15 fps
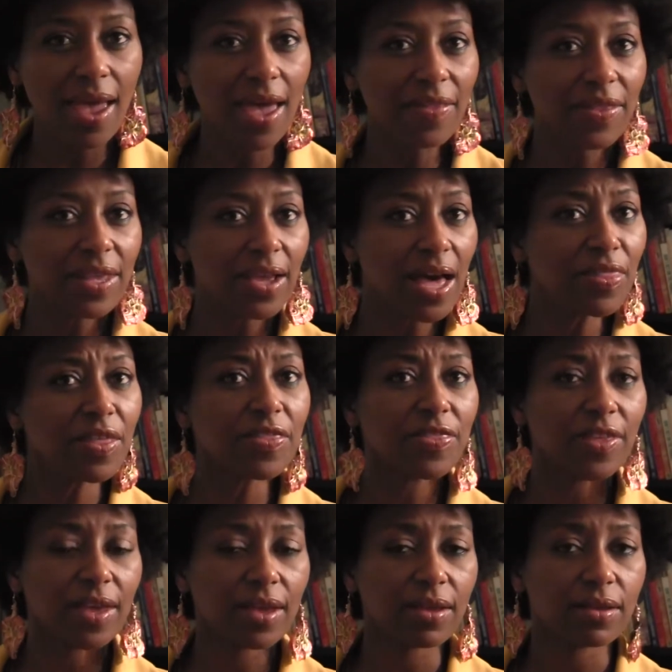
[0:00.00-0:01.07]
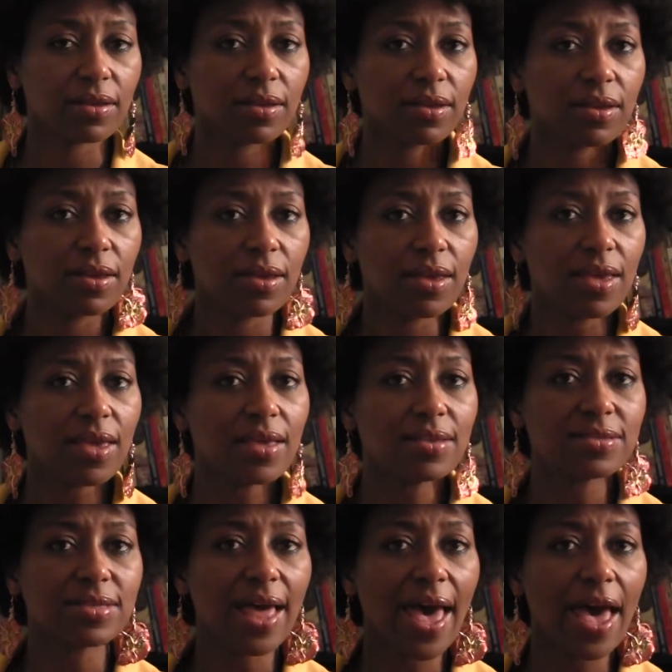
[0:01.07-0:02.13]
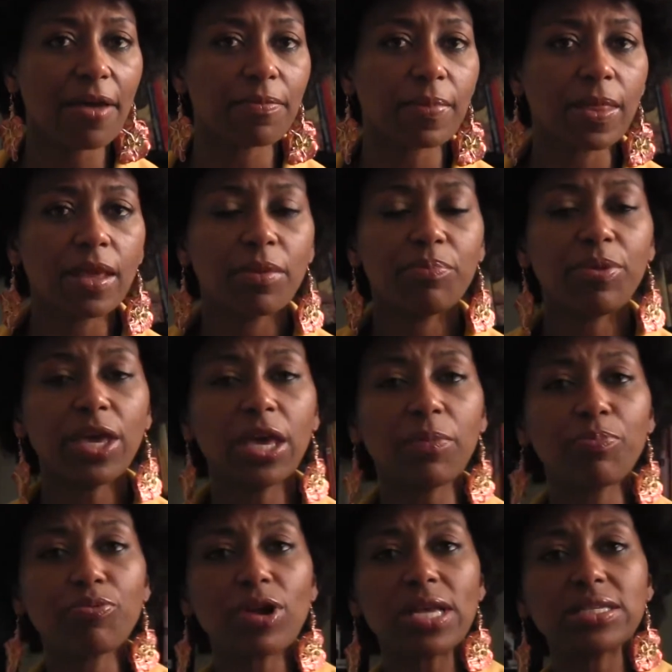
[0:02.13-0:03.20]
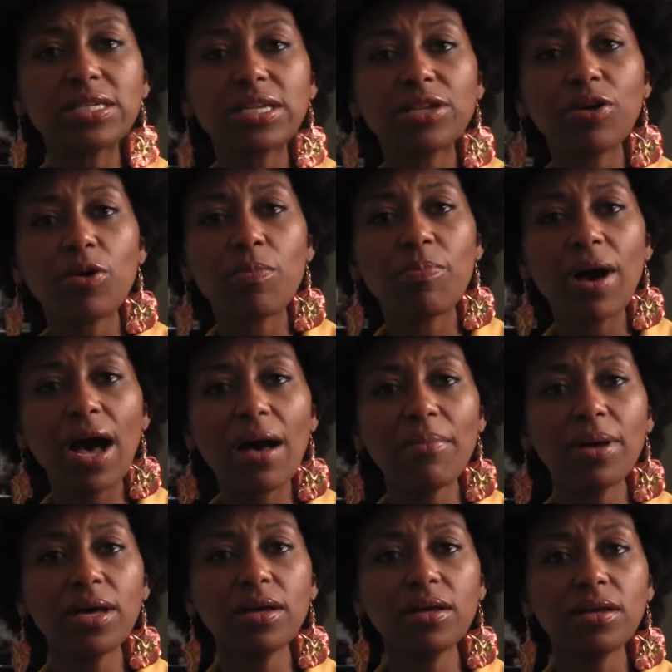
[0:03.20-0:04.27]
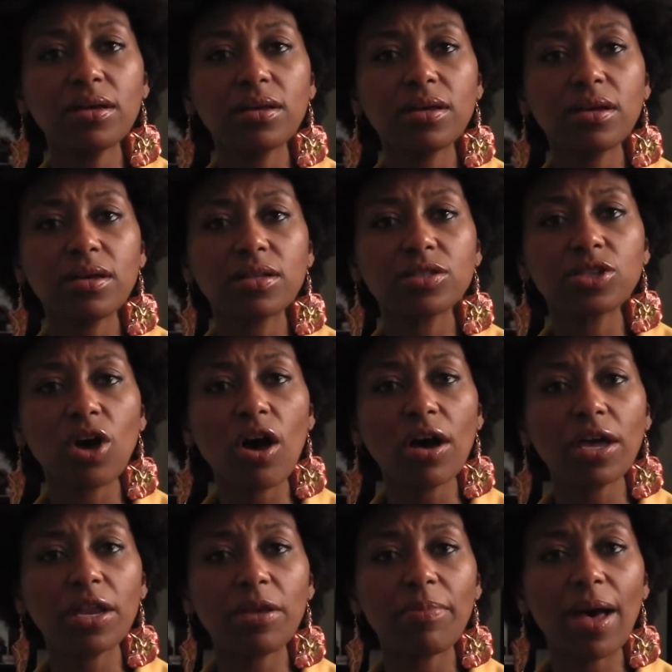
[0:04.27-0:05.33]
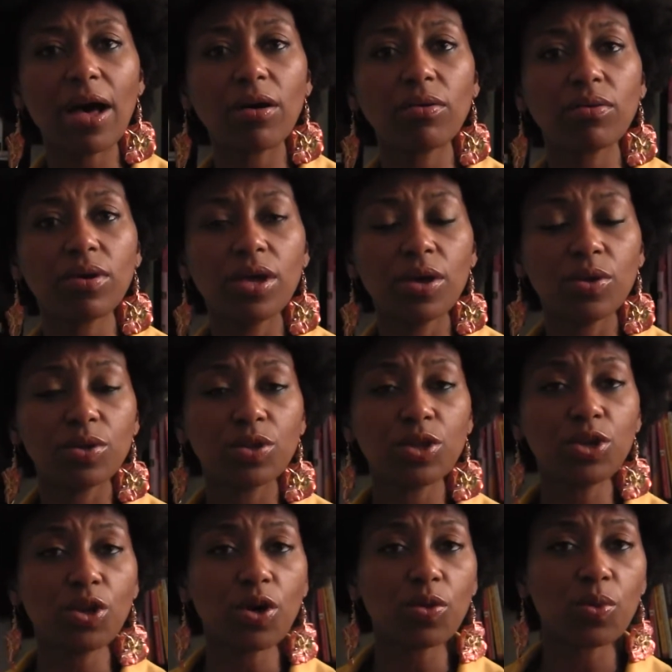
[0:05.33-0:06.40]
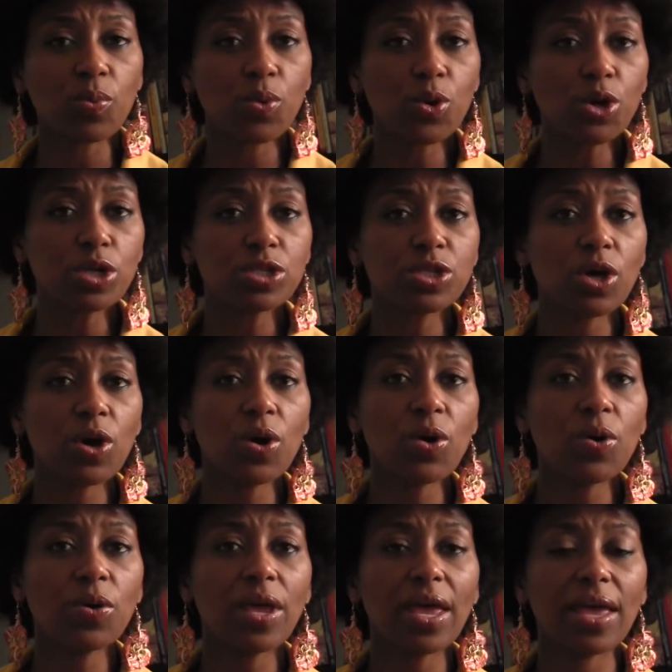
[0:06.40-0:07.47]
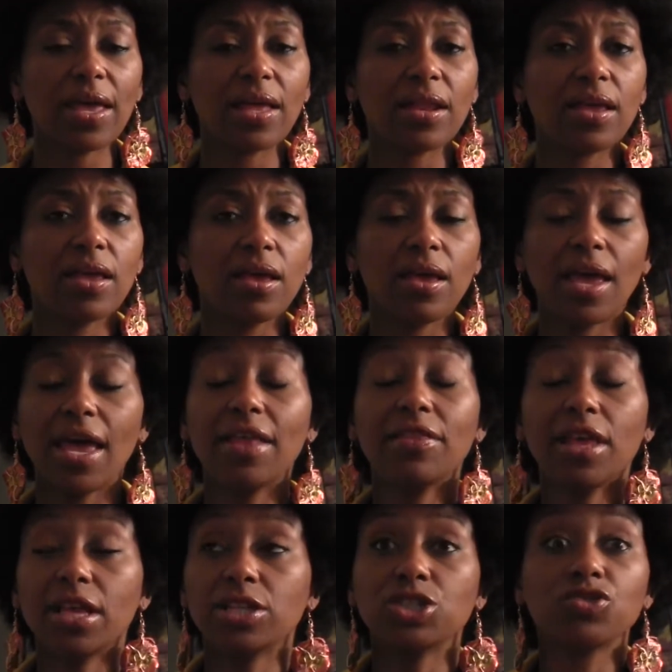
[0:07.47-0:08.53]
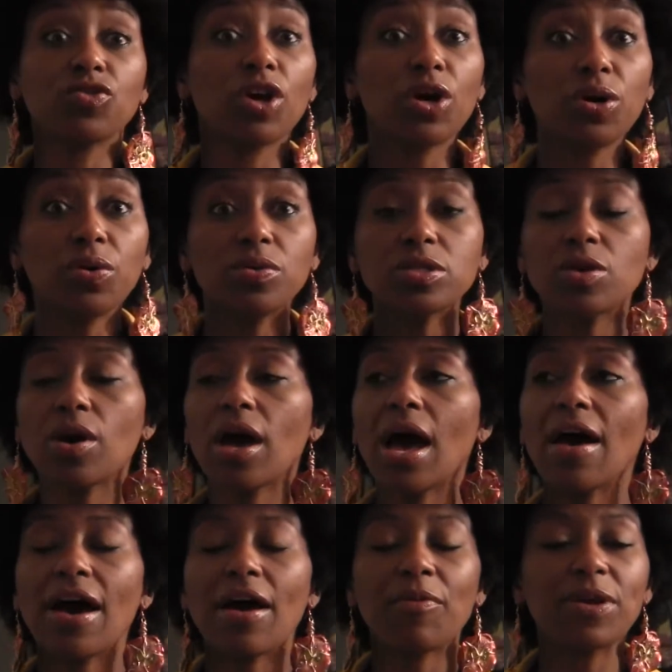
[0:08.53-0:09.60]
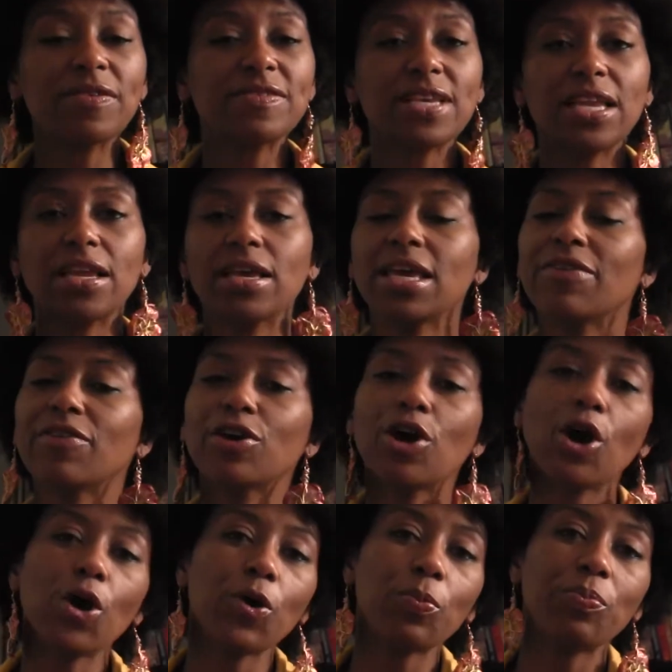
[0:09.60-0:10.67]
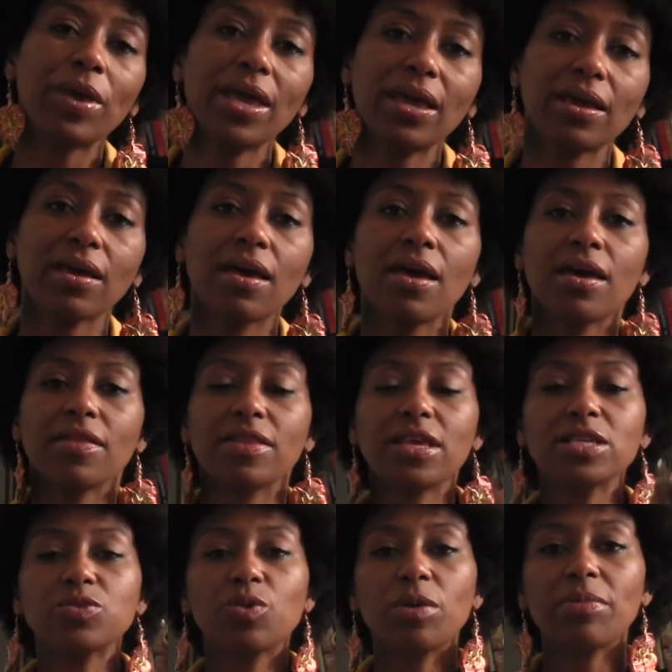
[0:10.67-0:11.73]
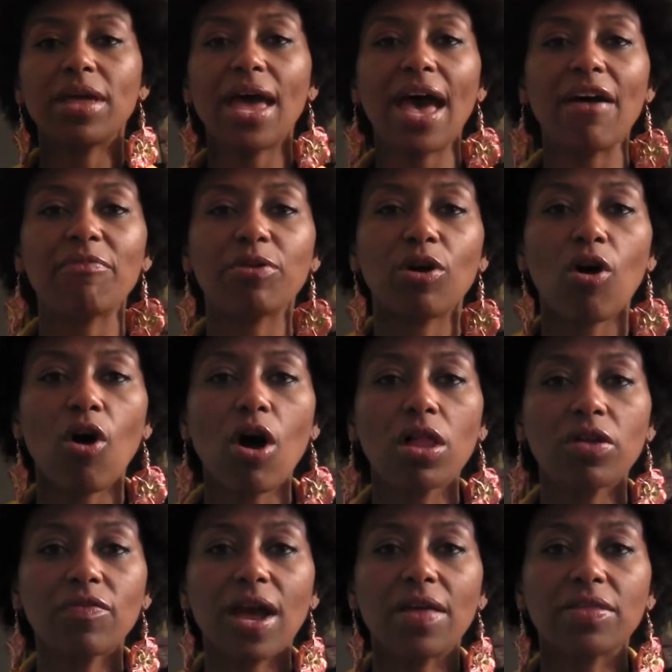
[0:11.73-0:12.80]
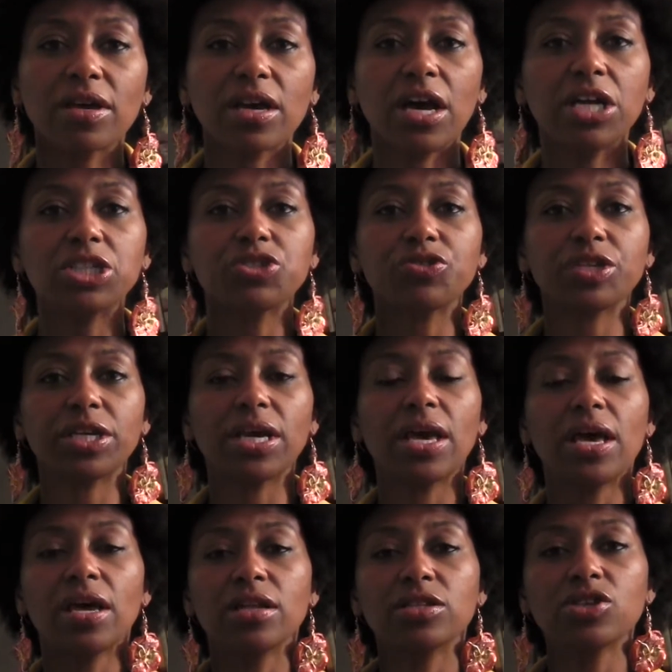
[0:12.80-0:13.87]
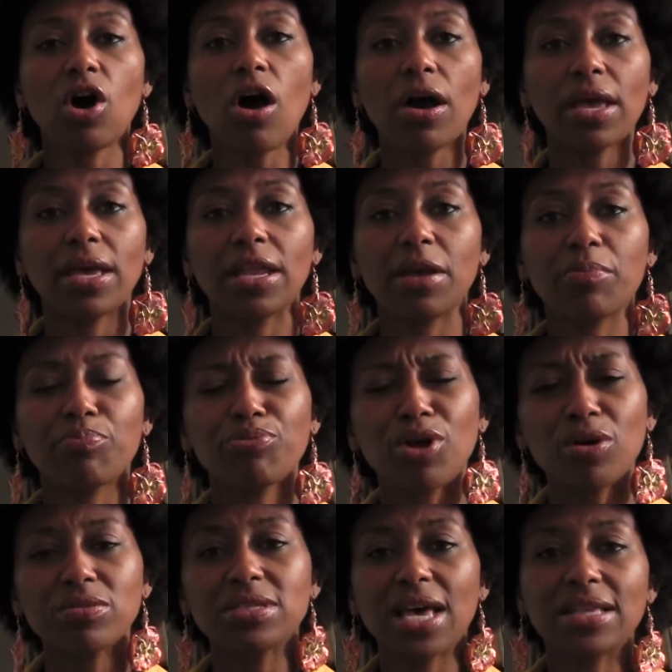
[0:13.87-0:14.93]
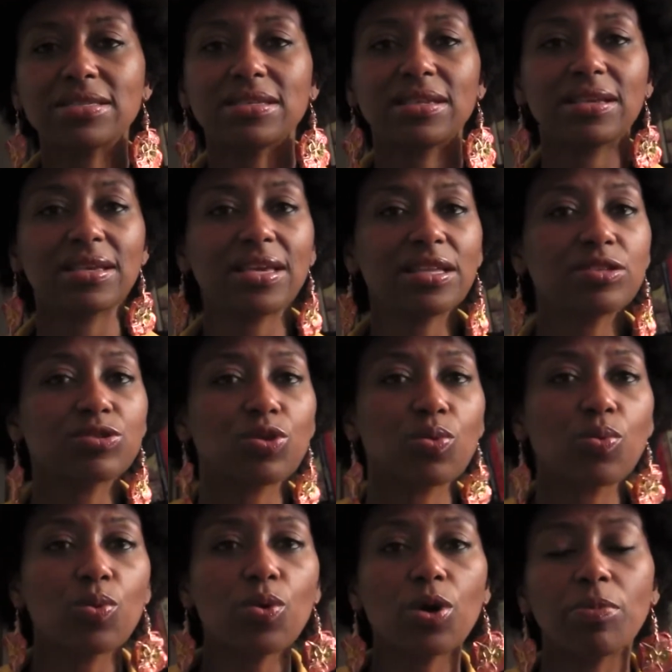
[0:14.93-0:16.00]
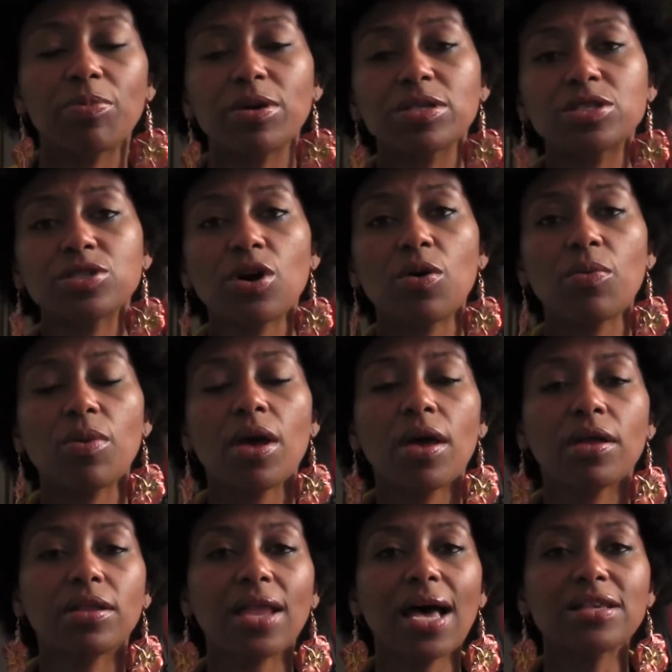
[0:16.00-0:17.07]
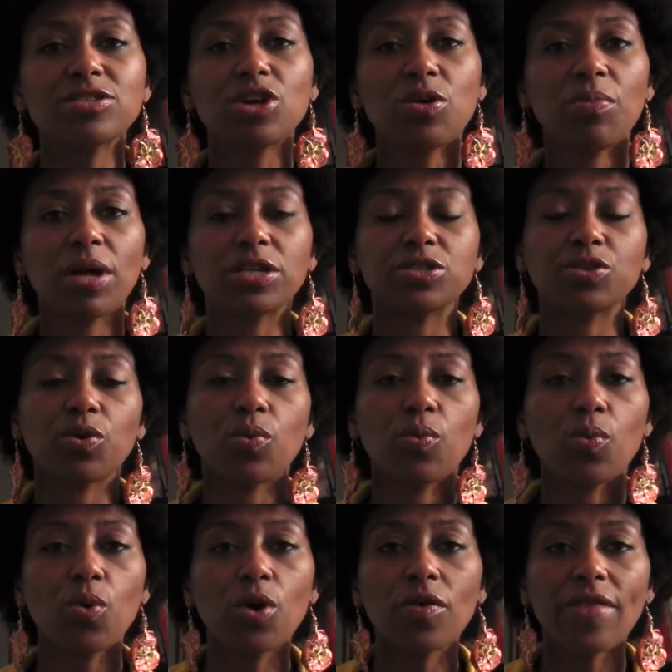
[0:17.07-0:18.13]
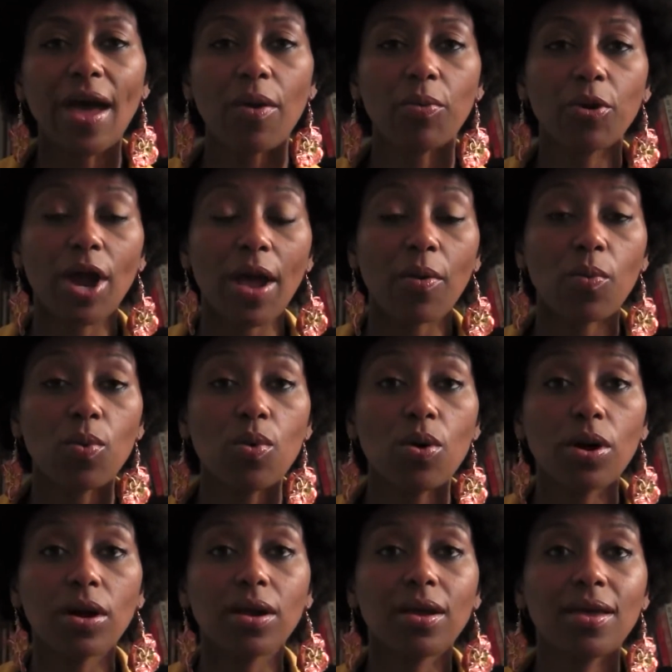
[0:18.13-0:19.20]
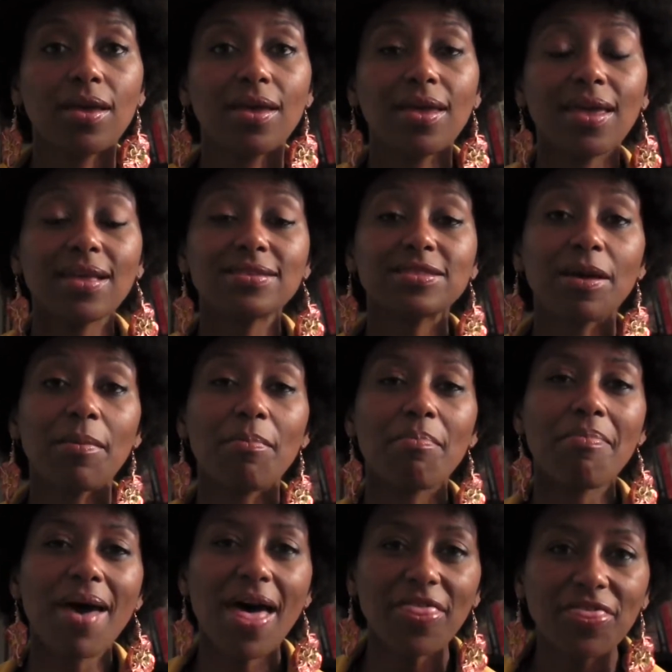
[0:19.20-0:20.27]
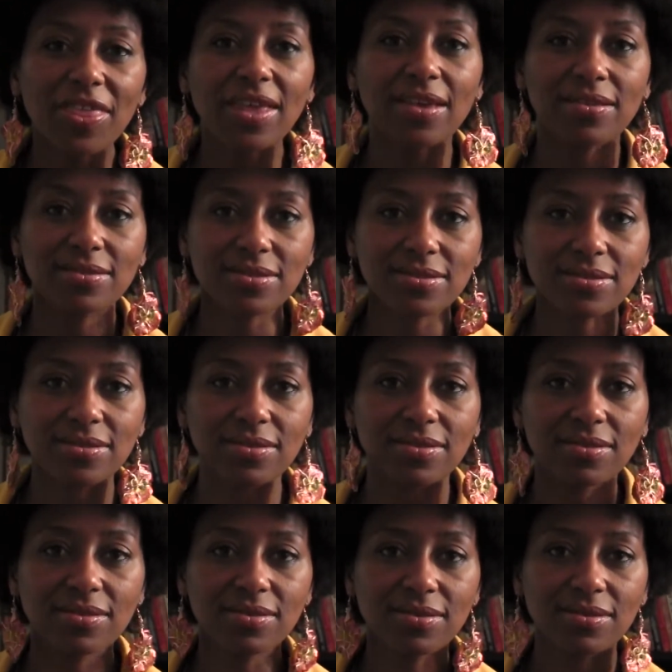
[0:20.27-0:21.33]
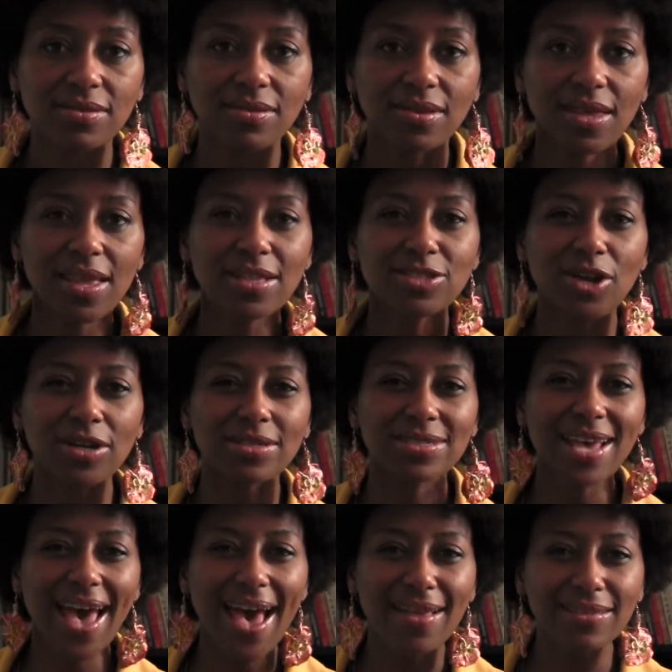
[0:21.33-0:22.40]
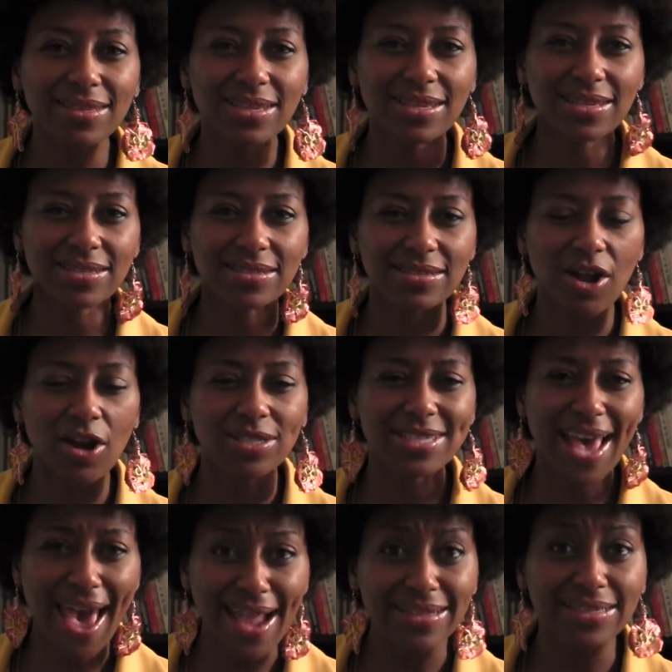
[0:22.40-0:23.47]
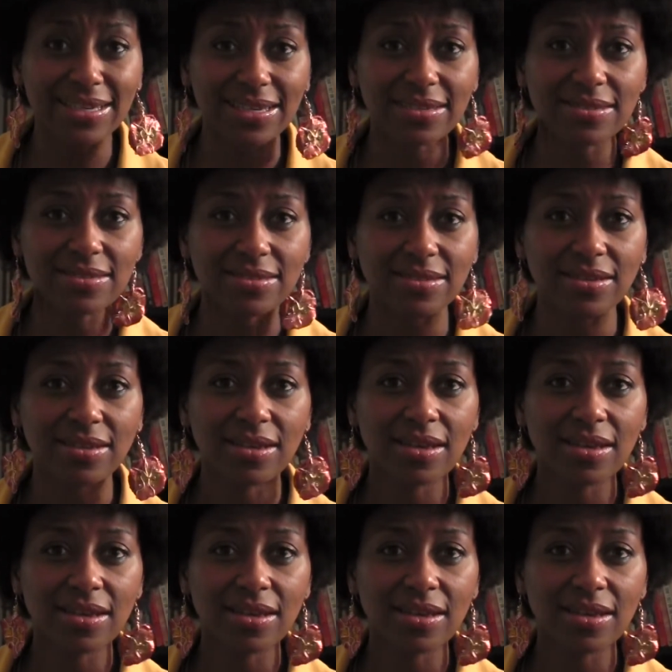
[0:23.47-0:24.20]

And the other thing is that, be it President Obama talking about, you know, the war zone and drones, we've seen it, even Code Pink. These women have been all around the country talking and protesting against the war, but not so much the war that we're at war, it's the methods. It's our tactics